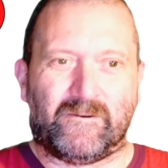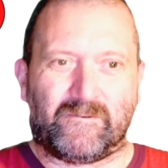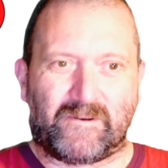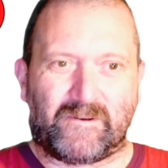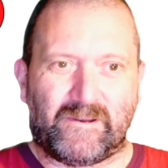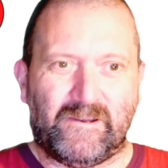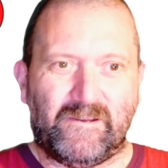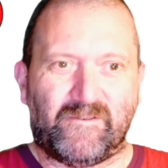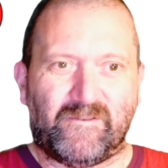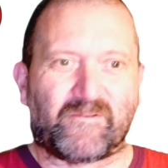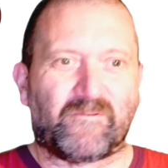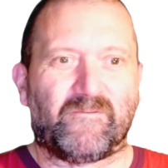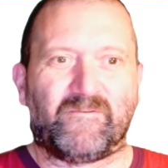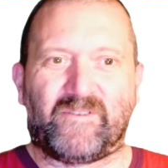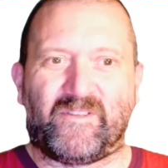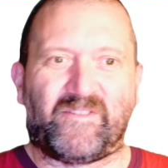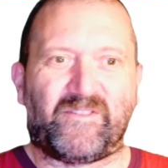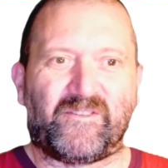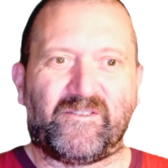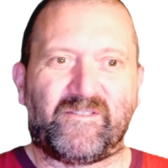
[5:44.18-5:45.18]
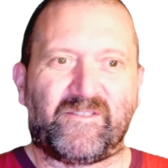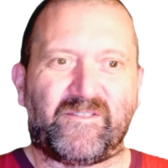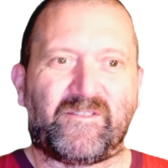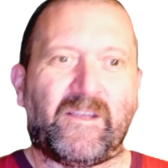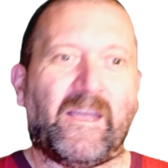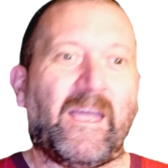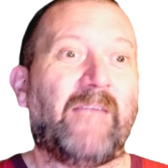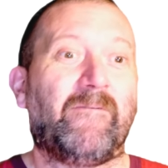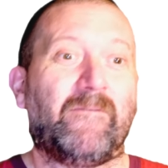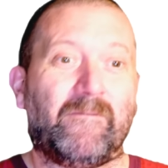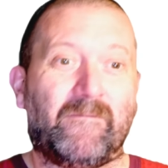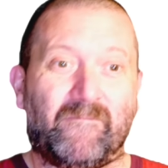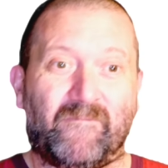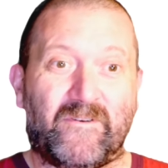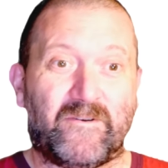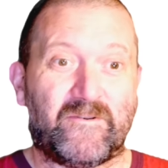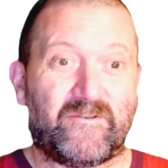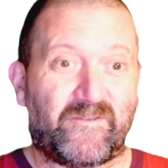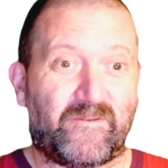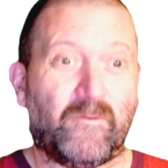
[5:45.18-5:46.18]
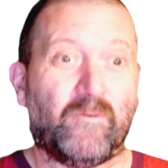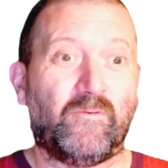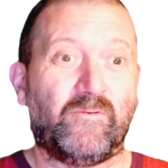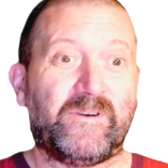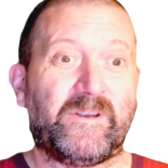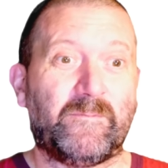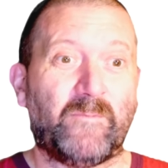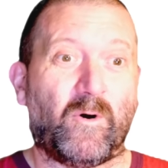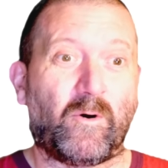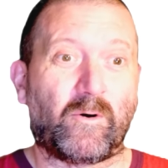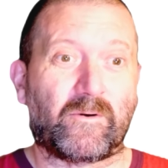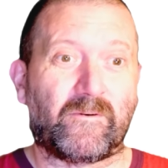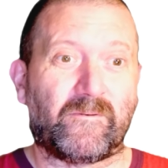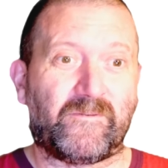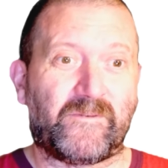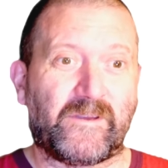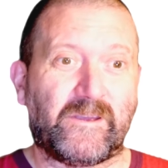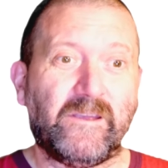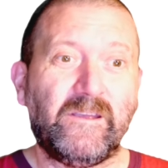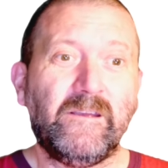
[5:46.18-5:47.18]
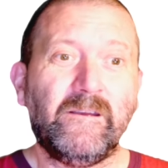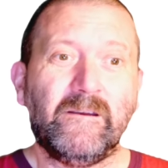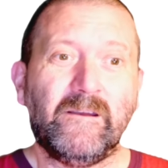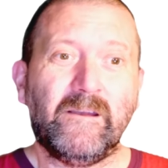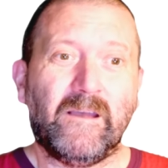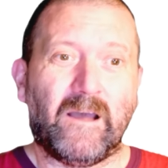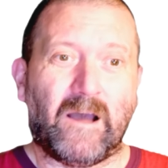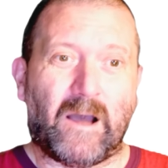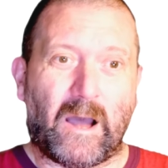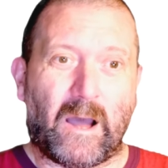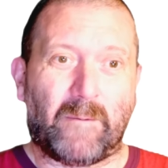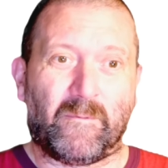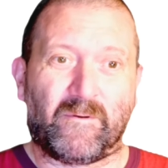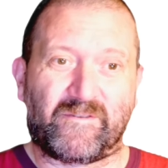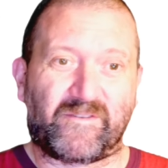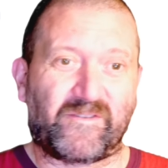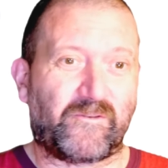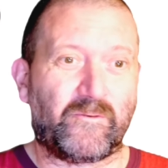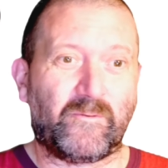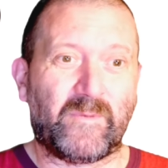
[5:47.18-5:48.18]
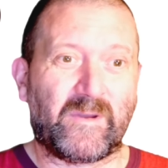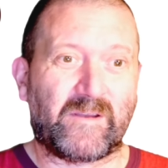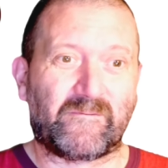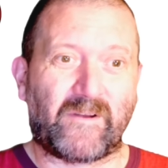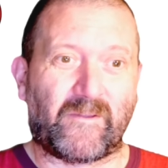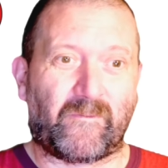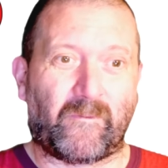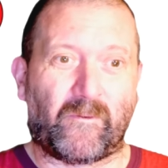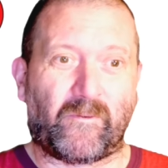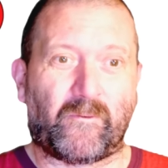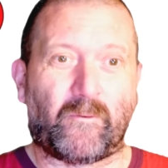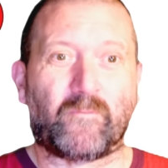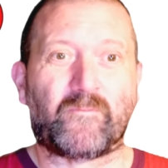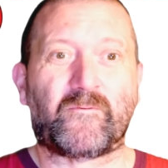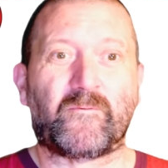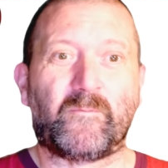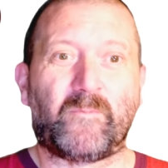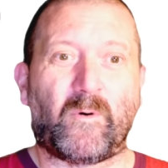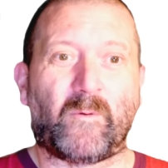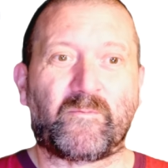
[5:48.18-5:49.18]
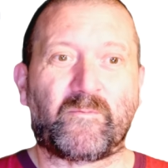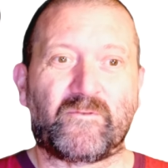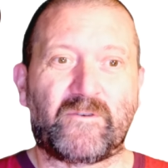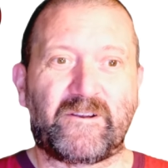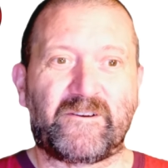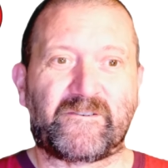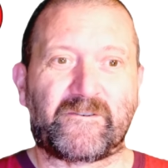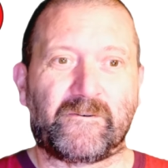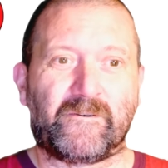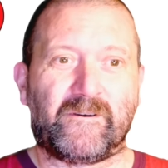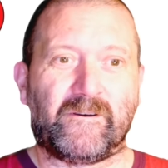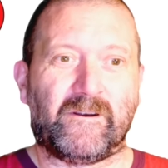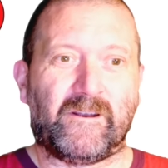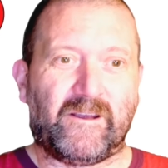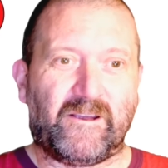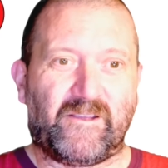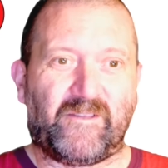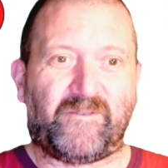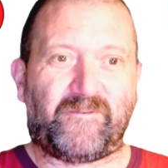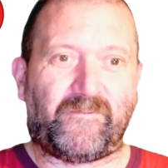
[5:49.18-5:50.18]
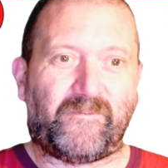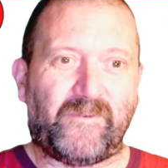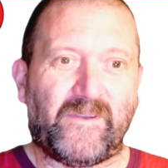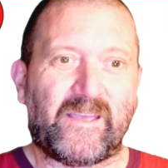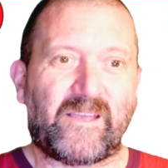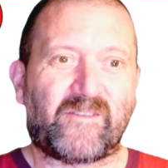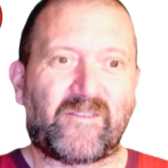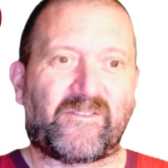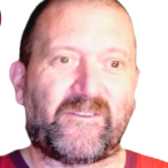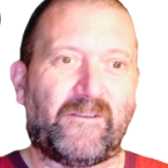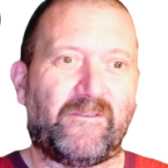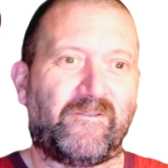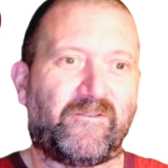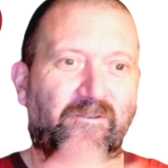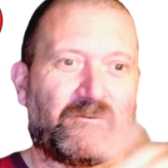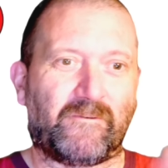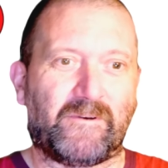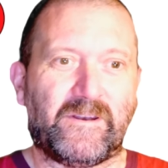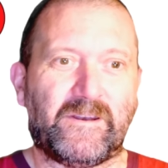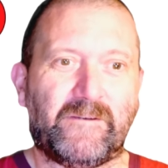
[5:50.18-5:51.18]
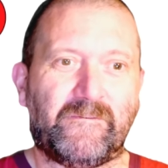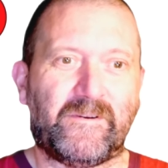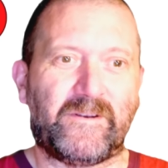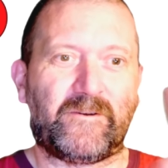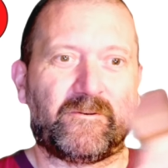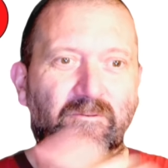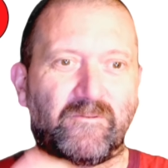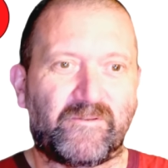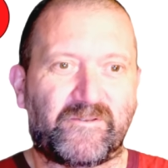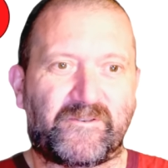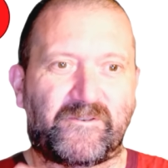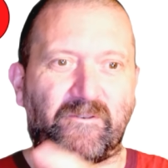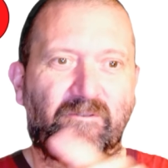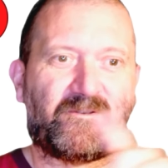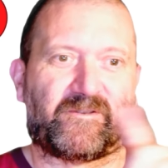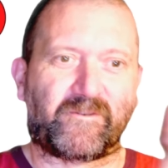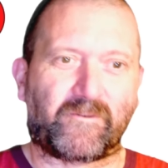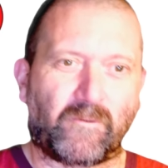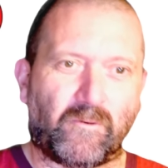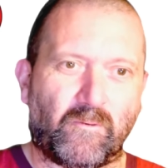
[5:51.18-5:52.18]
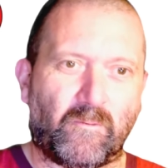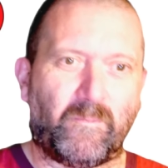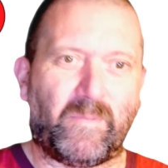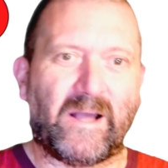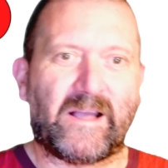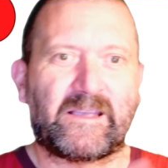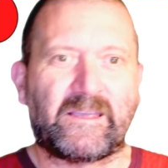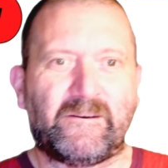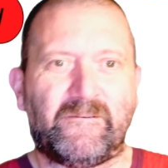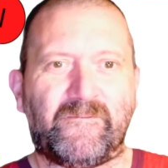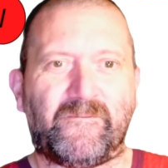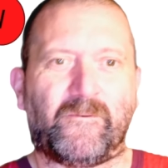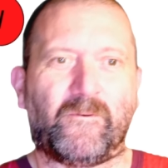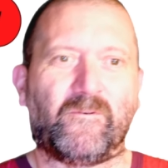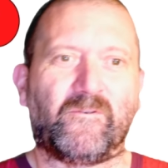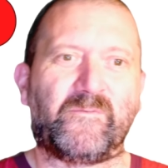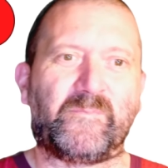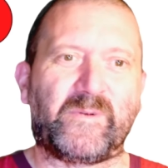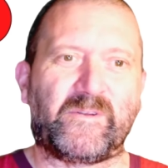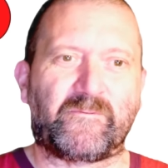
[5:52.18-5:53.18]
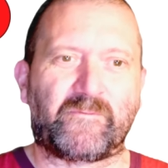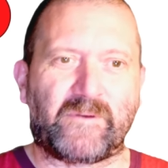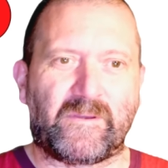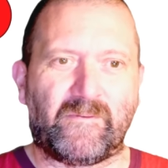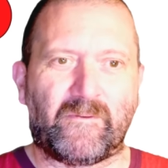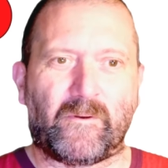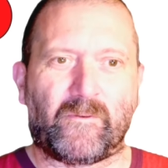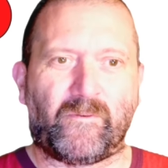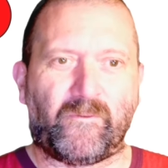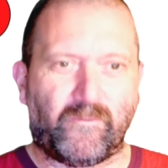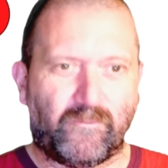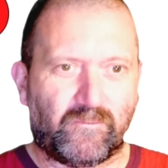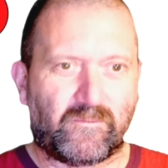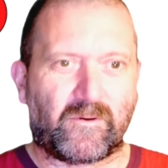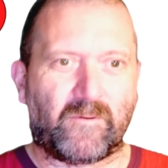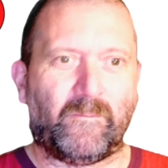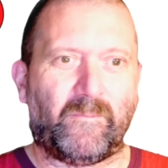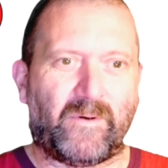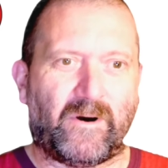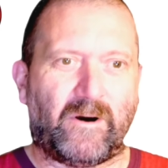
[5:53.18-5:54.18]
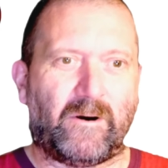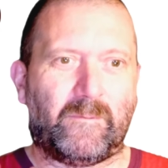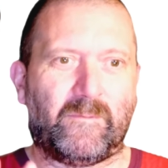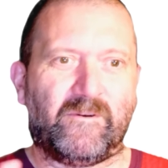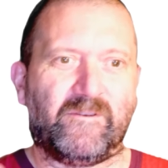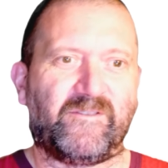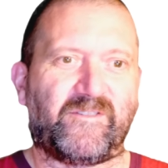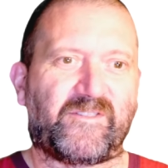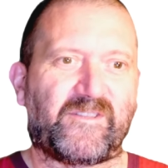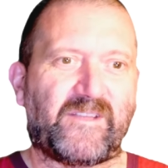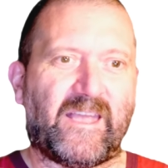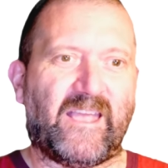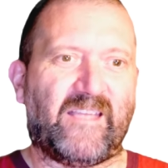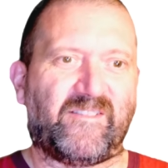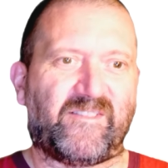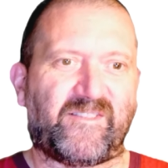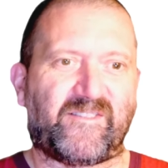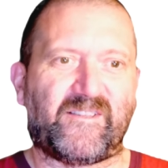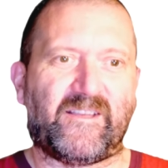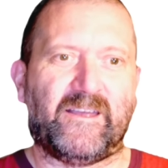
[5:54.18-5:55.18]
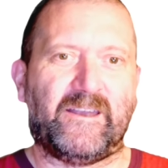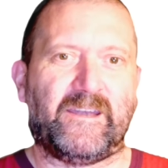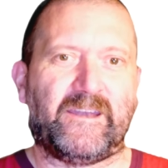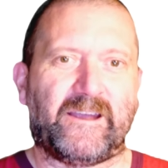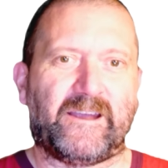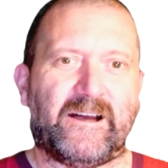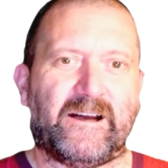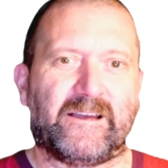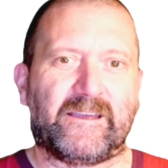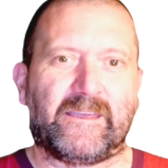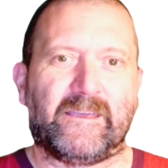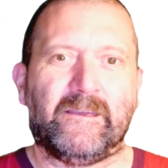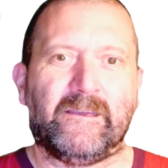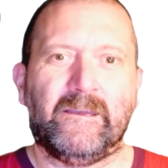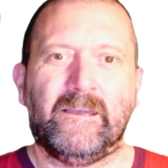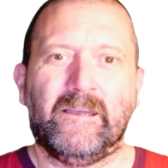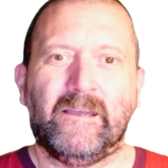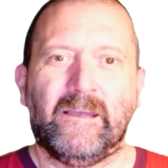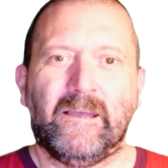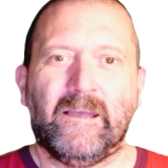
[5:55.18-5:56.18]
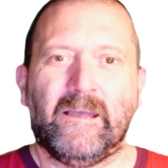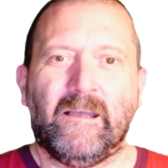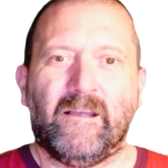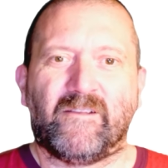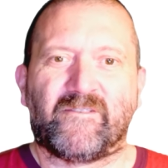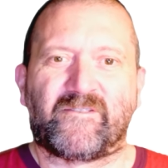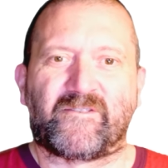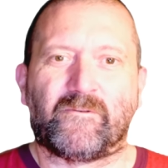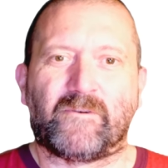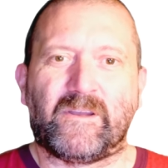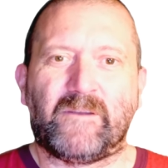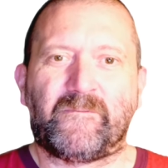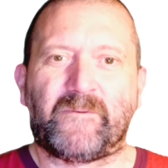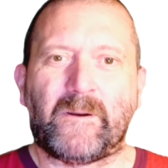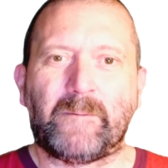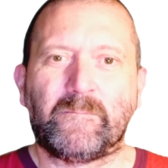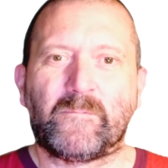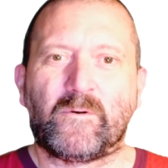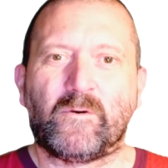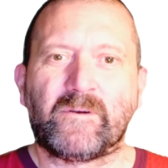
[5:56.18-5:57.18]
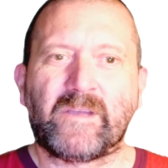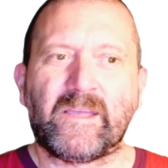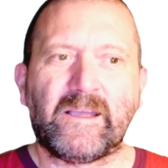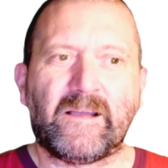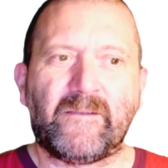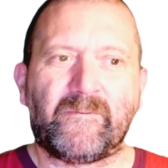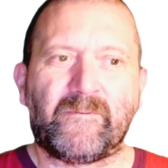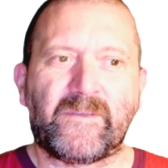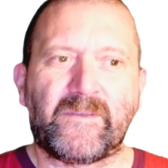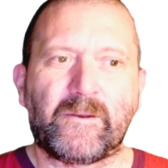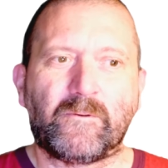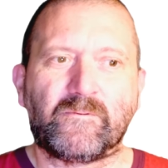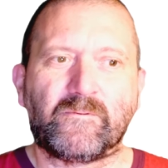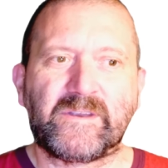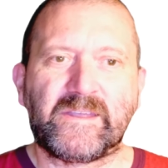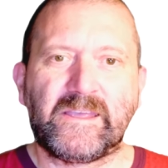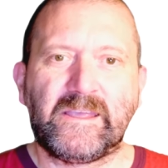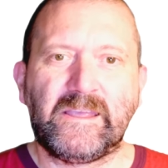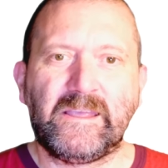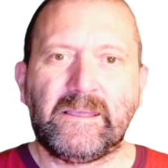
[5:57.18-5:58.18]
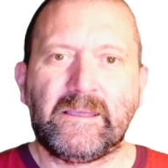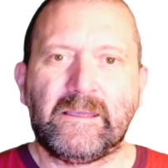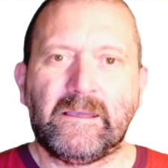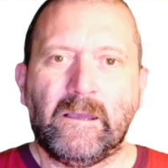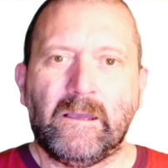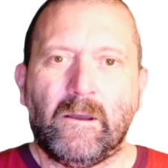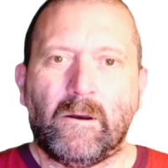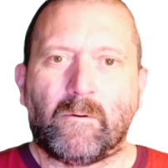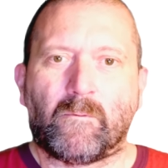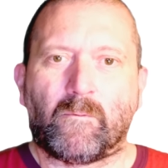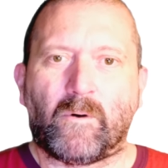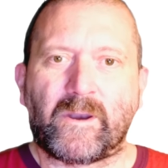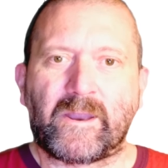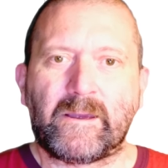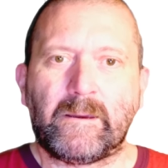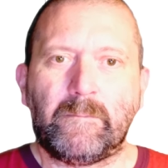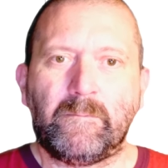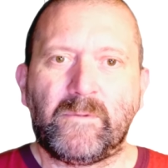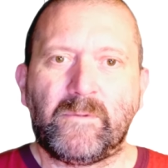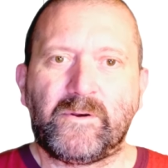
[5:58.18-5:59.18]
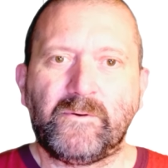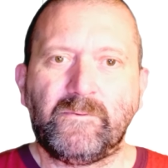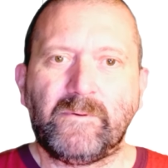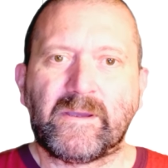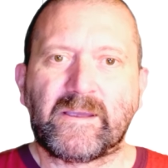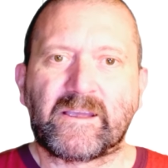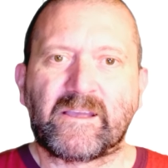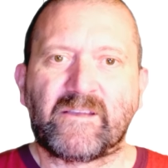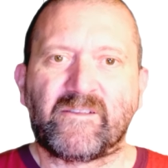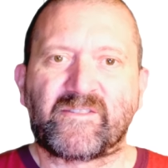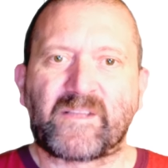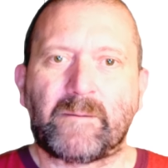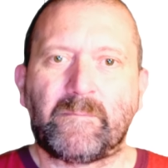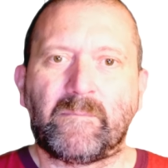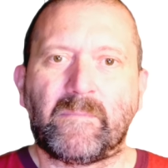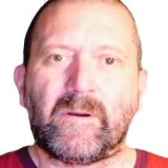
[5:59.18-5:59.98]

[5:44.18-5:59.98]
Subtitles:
Okay, so this is, and there is no demography. I'm assuming that the total population is fixed, and so individuals just go back and forth between the two compartments, S and I. So if I'm looking at the ODE, what I'm doing is